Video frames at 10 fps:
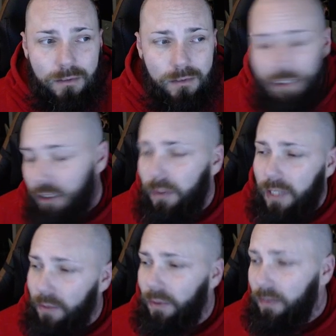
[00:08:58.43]
Let's do
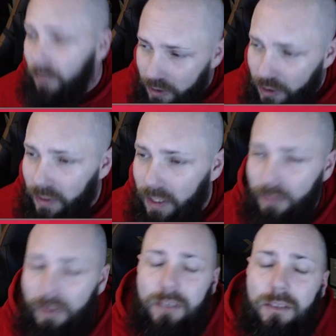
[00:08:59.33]
another one. Let's do another
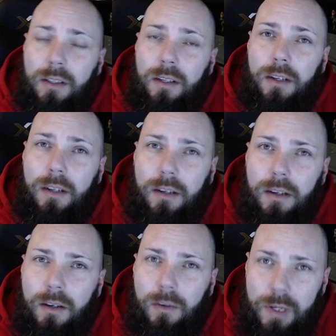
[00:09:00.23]
one.
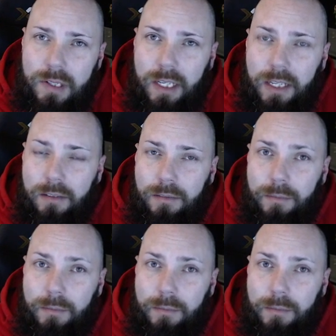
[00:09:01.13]
Risking it.